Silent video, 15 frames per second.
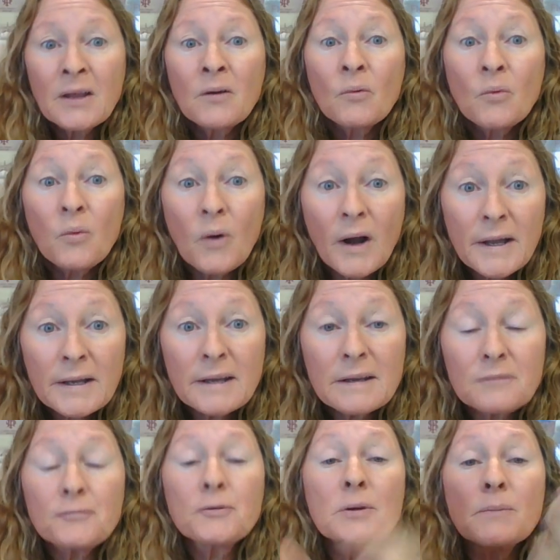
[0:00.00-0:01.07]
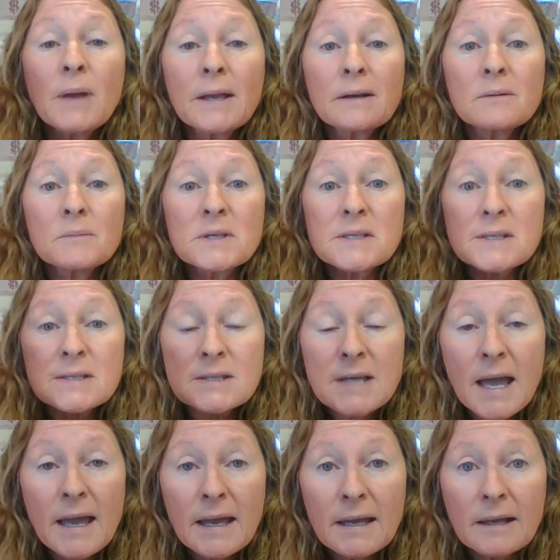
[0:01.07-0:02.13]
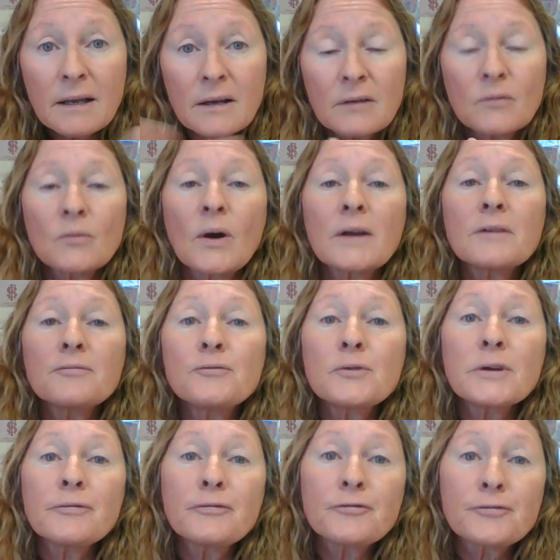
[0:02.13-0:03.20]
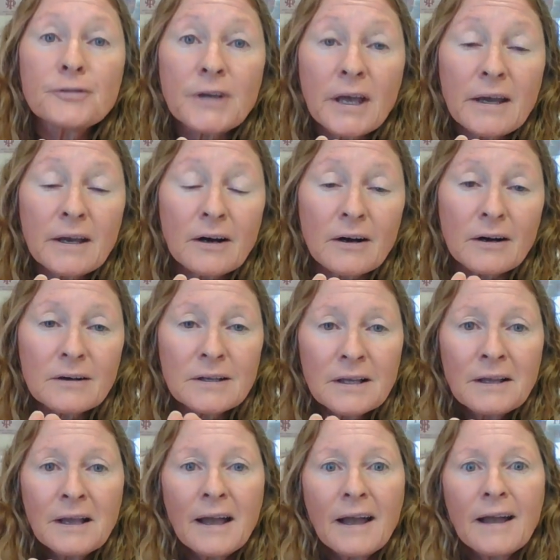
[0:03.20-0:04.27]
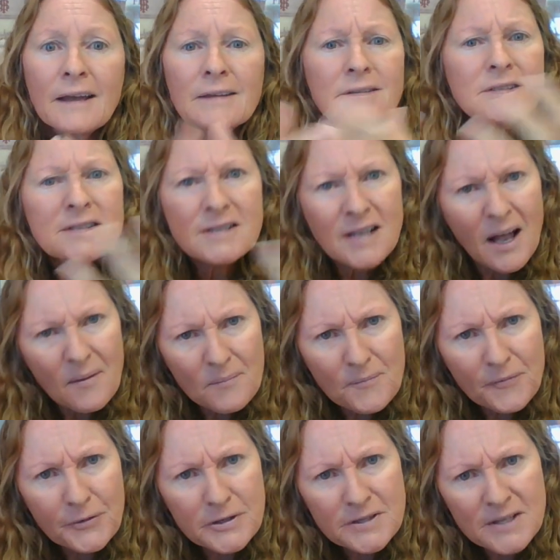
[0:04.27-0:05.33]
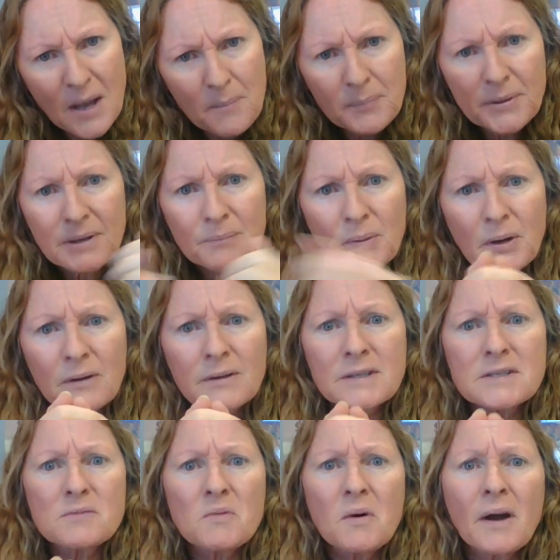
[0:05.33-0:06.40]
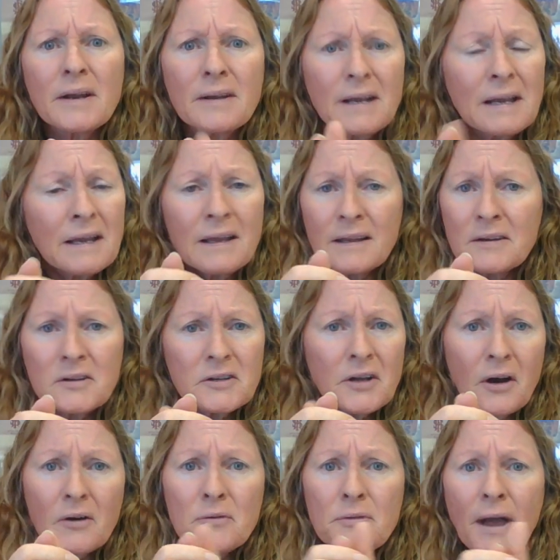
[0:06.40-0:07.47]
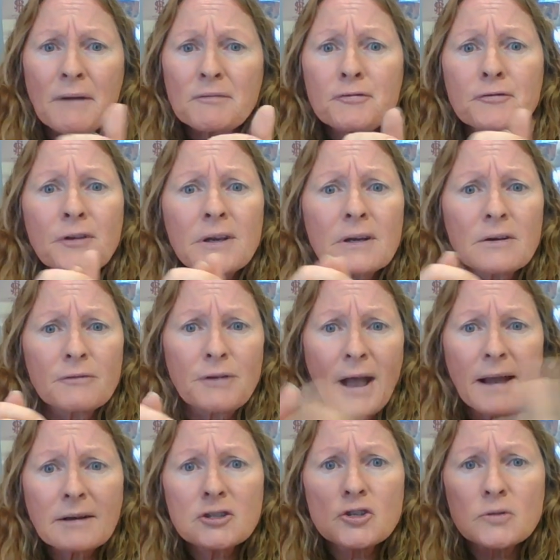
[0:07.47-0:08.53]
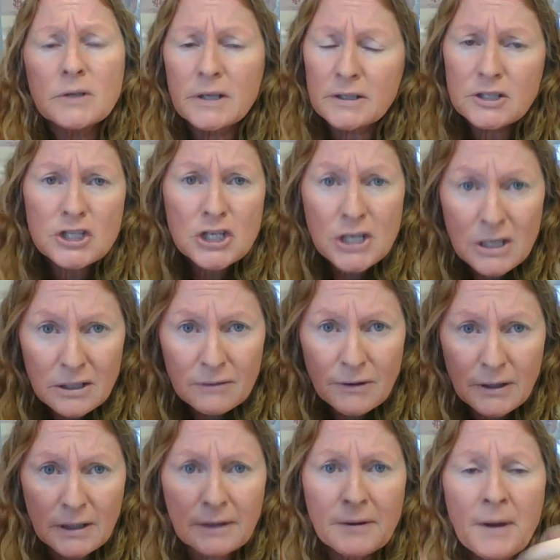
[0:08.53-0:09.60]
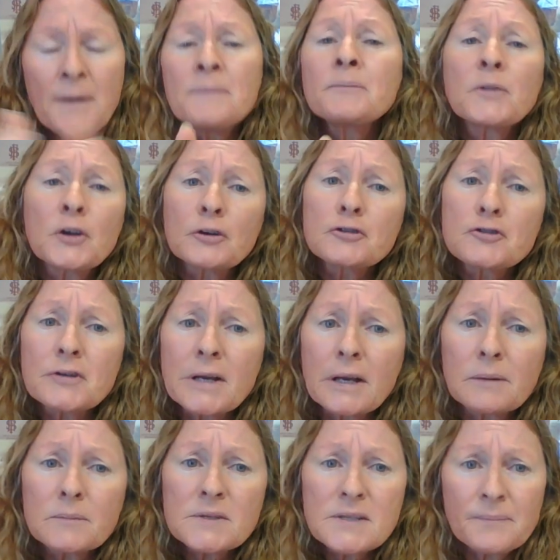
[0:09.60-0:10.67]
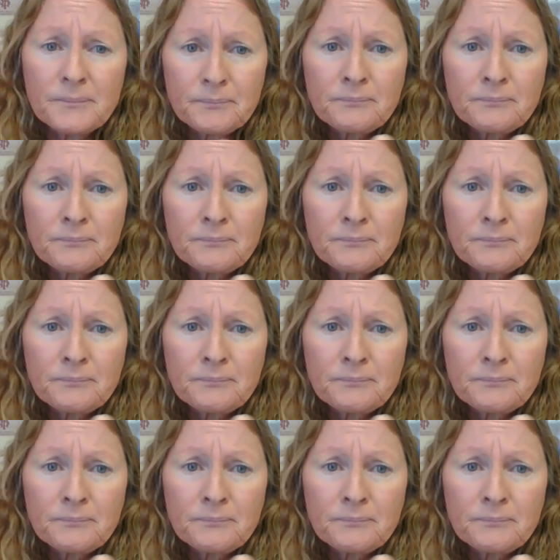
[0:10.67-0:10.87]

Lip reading: What if we make a mistake? What if we fail? And for some people is what, you know, that fear of actually achieving your dreams.